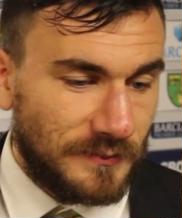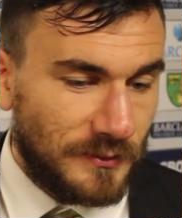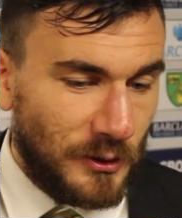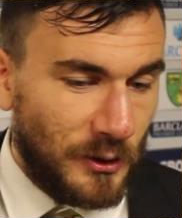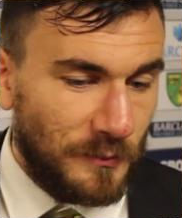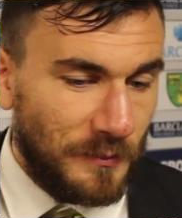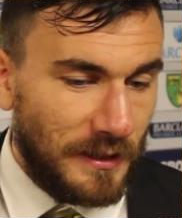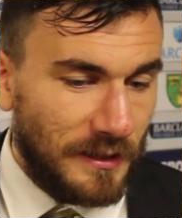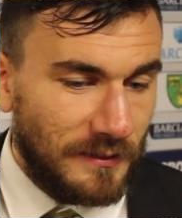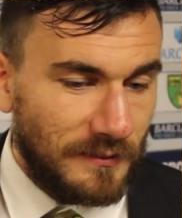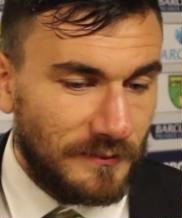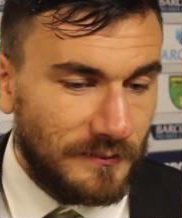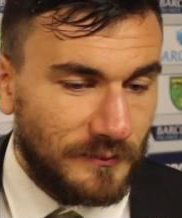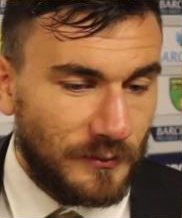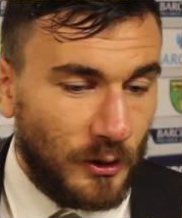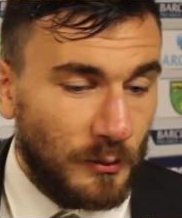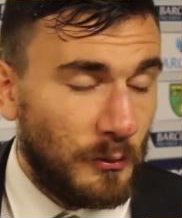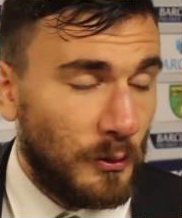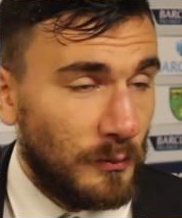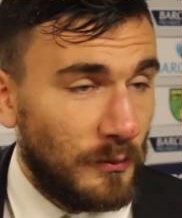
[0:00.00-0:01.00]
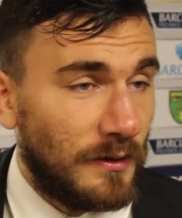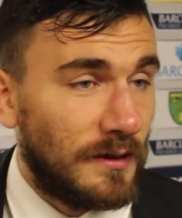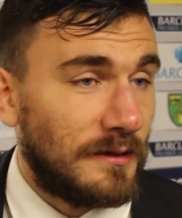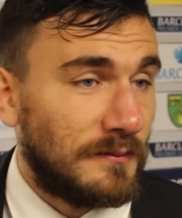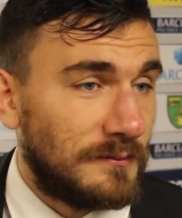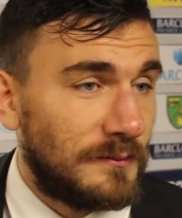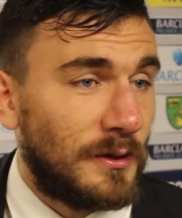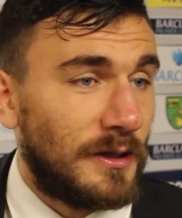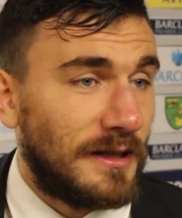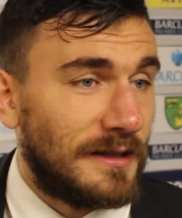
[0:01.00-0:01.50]
got me
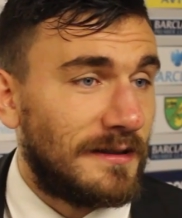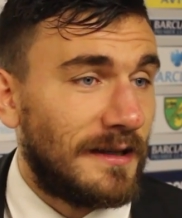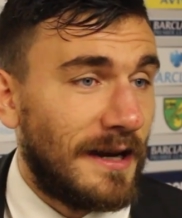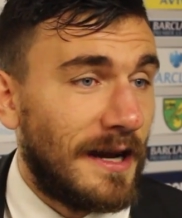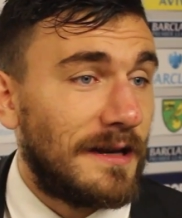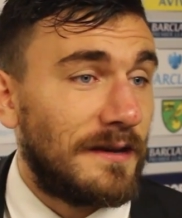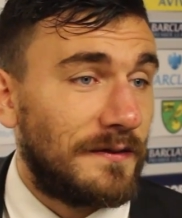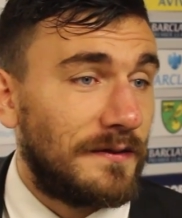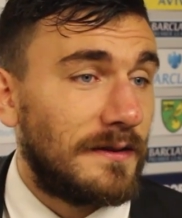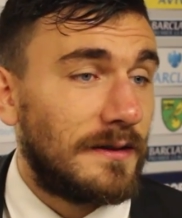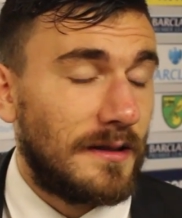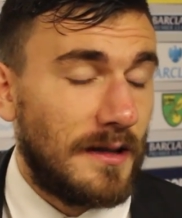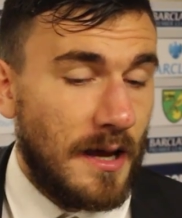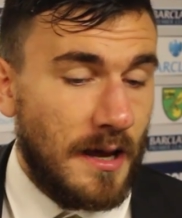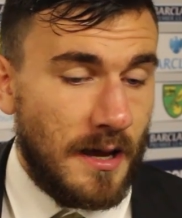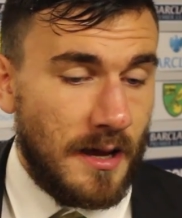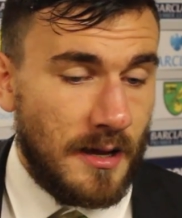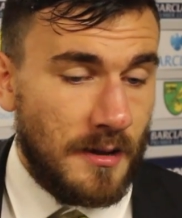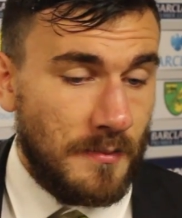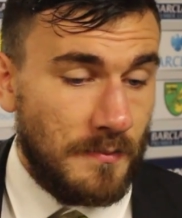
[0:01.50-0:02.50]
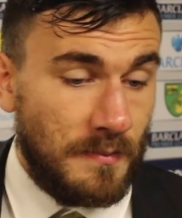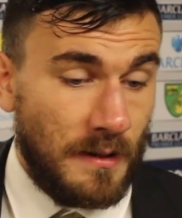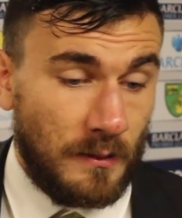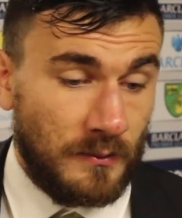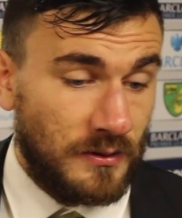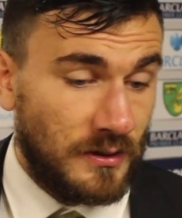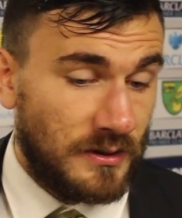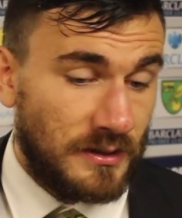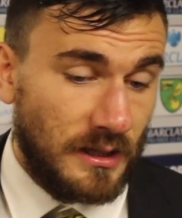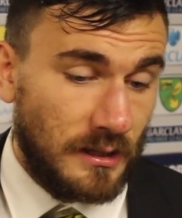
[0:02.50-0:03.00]
worried than anything. But I
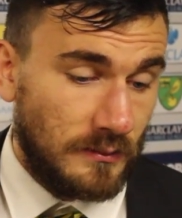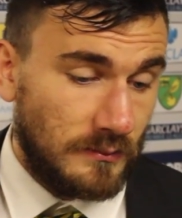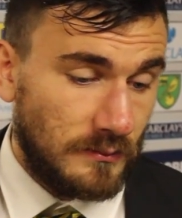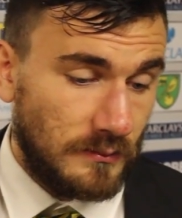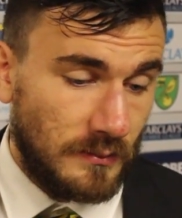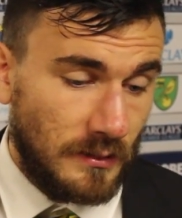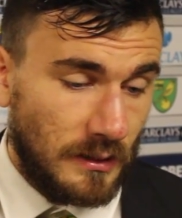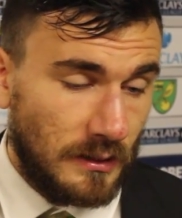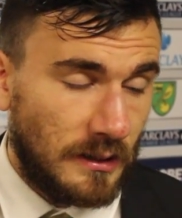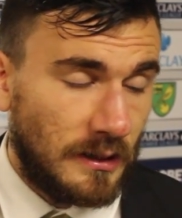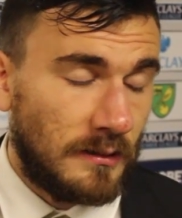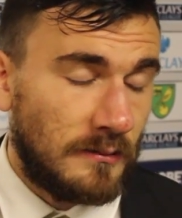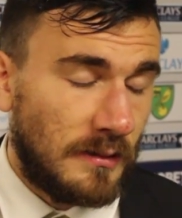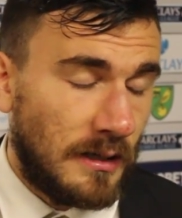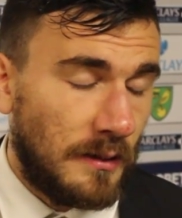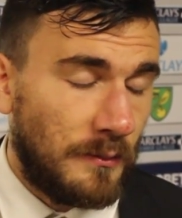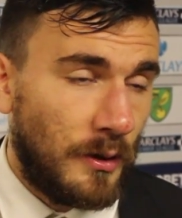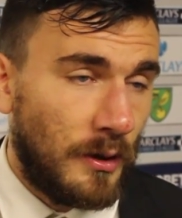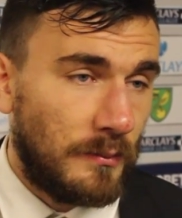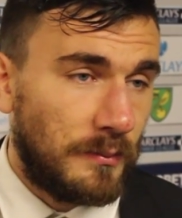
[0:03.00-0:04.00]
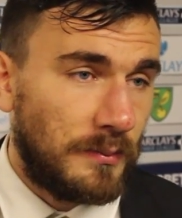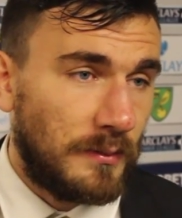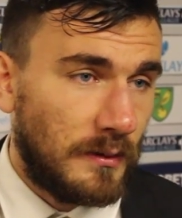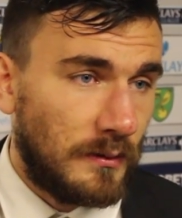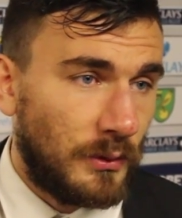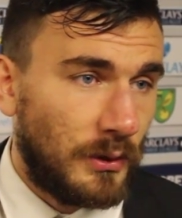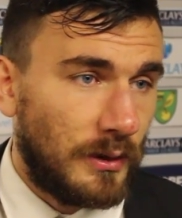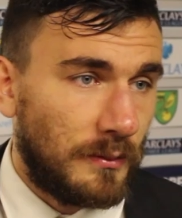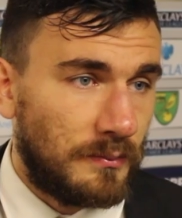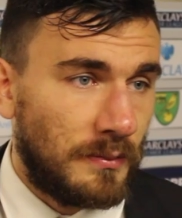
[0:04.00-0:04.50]
was just saying, right, get me up.
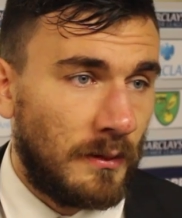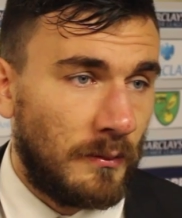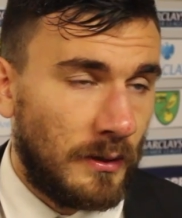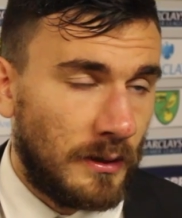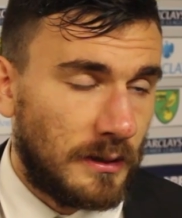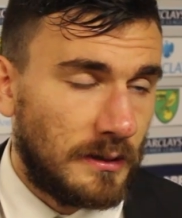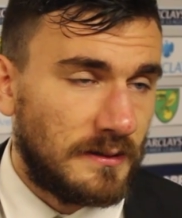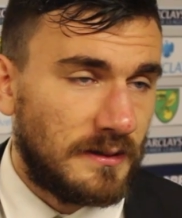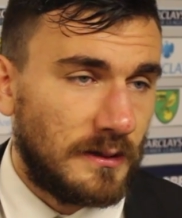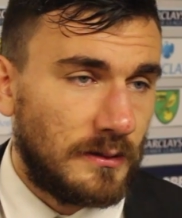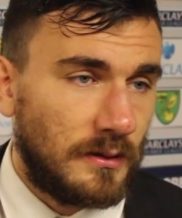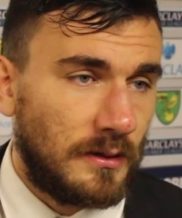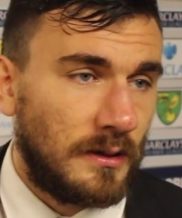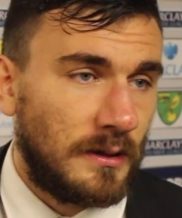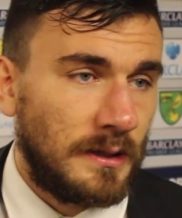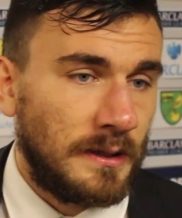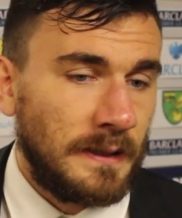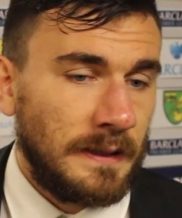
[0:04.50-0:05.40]
I want to continue.